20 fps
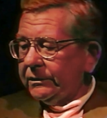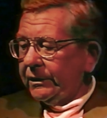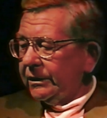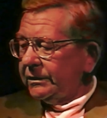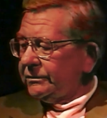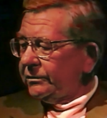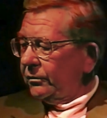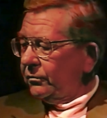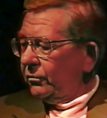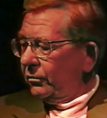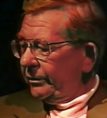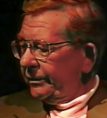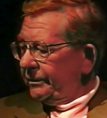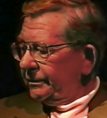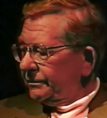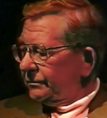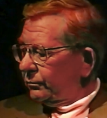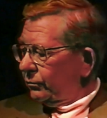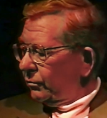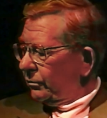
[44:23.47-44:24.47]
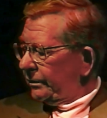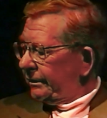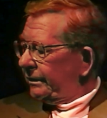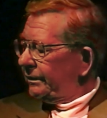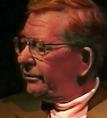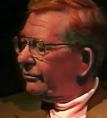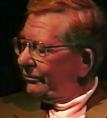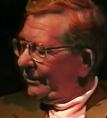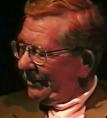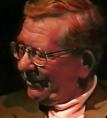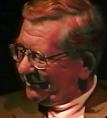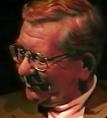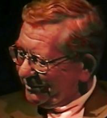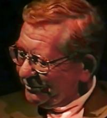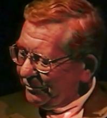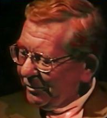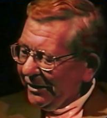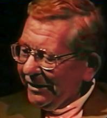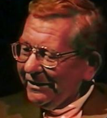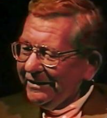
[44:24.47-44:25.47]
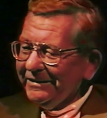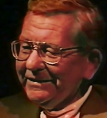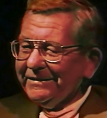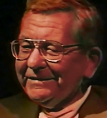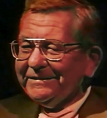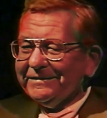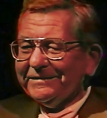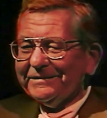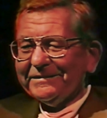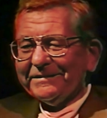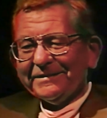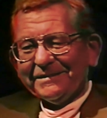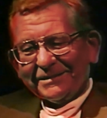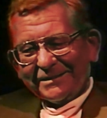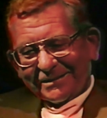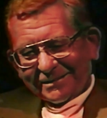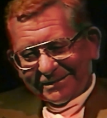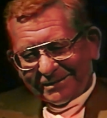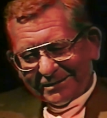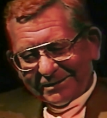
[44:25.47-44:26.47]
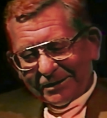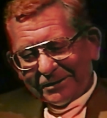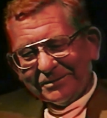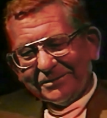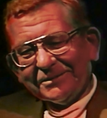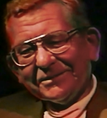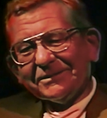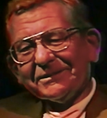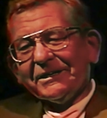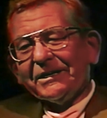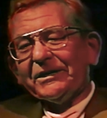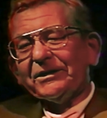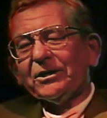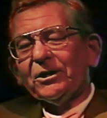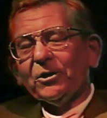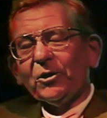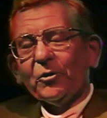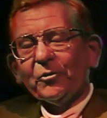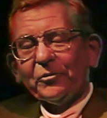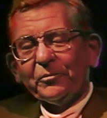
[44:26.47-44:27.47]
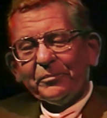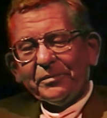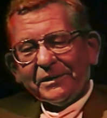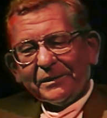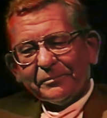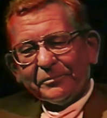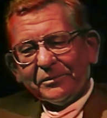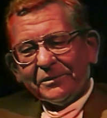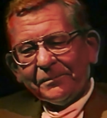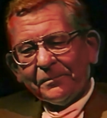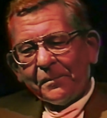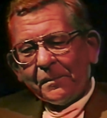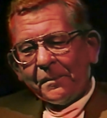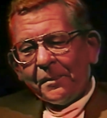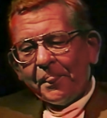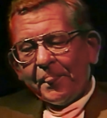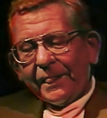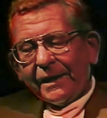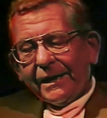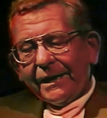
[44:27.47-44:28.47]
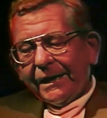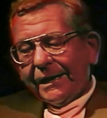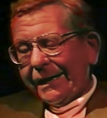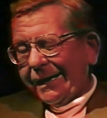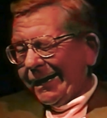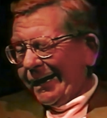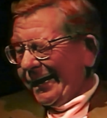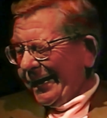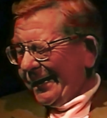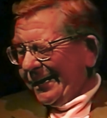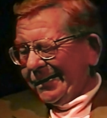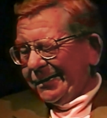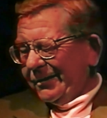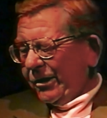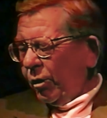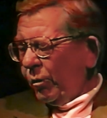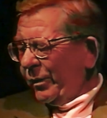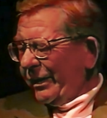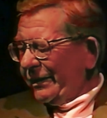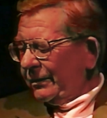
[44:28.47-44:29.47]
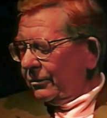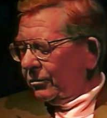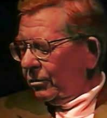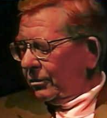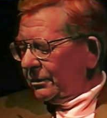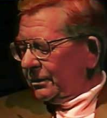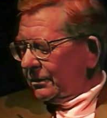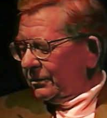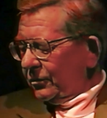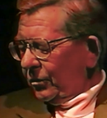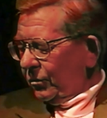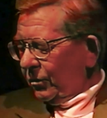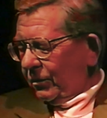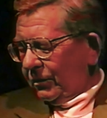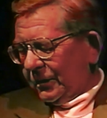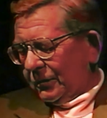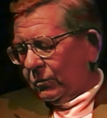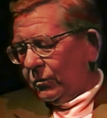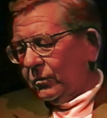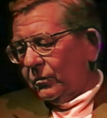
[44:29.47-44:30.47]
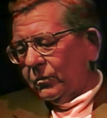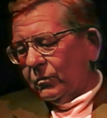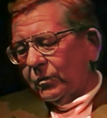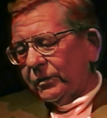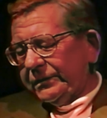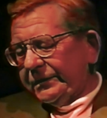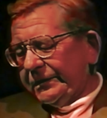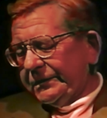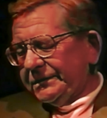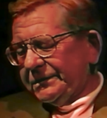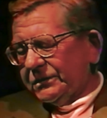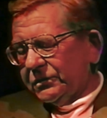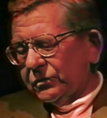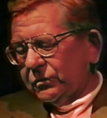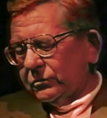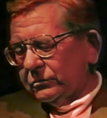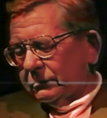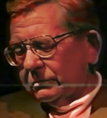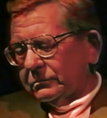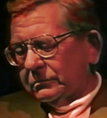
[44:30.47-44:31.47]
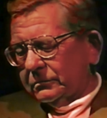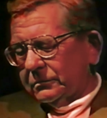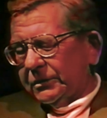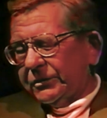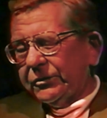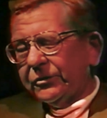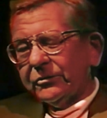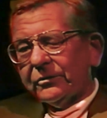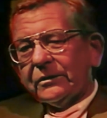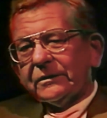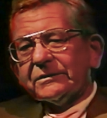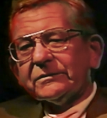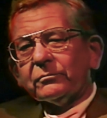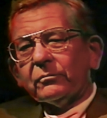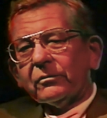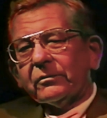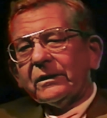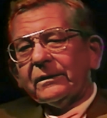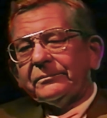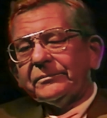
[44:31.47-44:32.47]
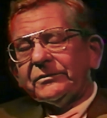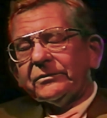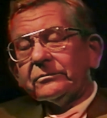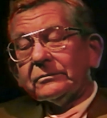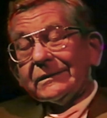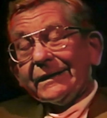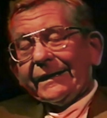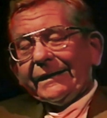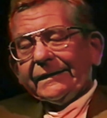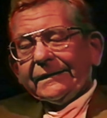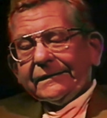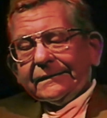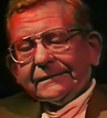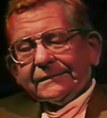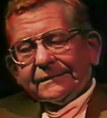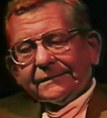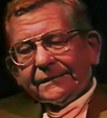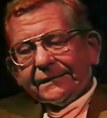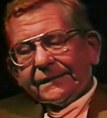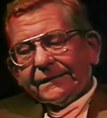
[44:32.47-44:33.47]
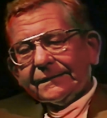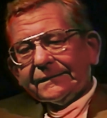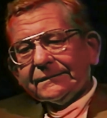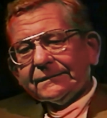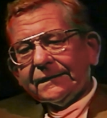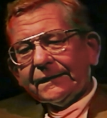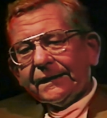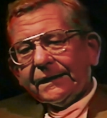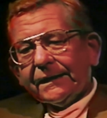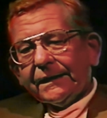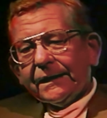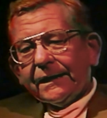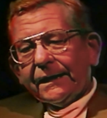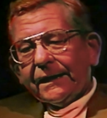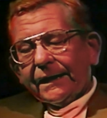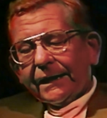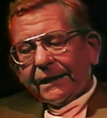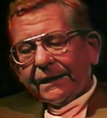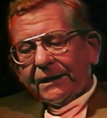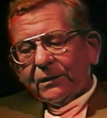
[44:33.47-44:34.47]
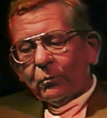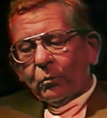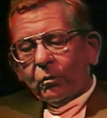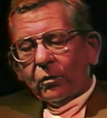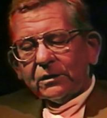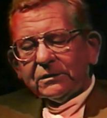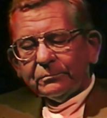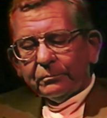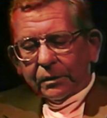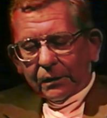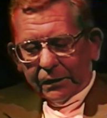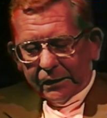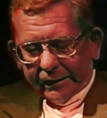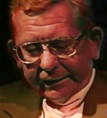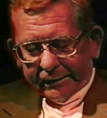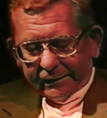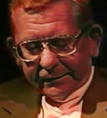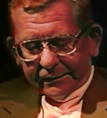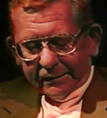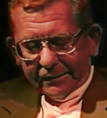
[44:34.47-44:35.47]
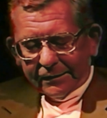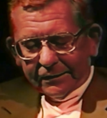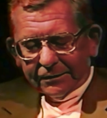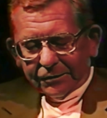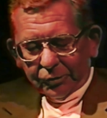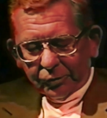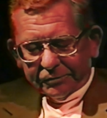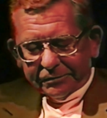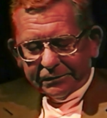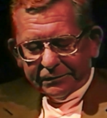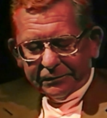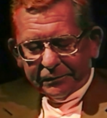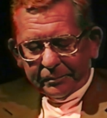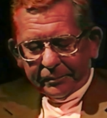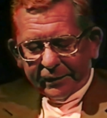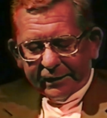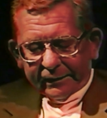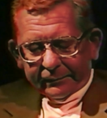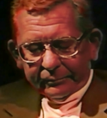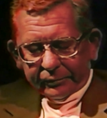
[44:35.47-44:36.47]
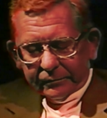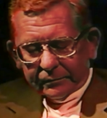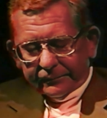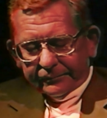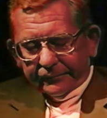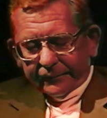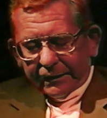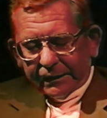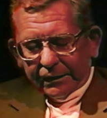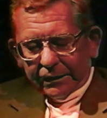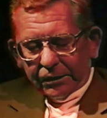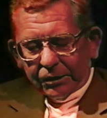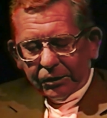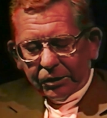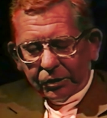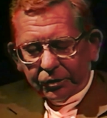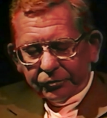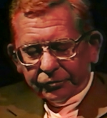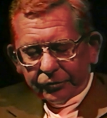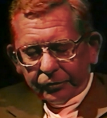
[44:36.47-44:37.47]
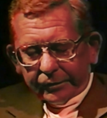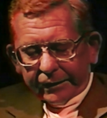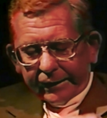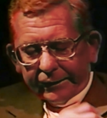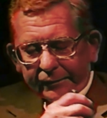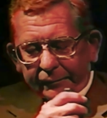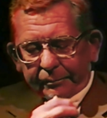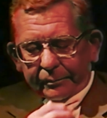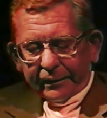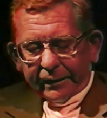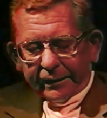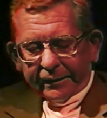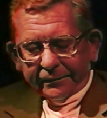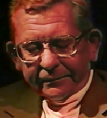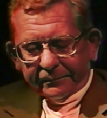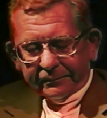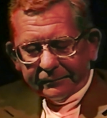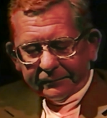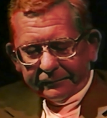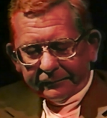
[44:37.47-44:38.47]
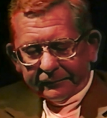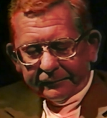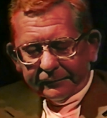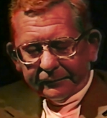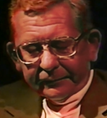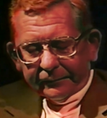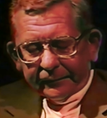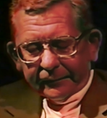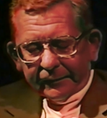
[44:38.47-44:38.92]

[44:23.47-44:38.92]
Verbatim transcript: So Dr. Hoyt is walking around smiling, saying hello to people, knowing all along what these 2 girls were up to, ladies. And he walked by, looked at the paper, took out a pen,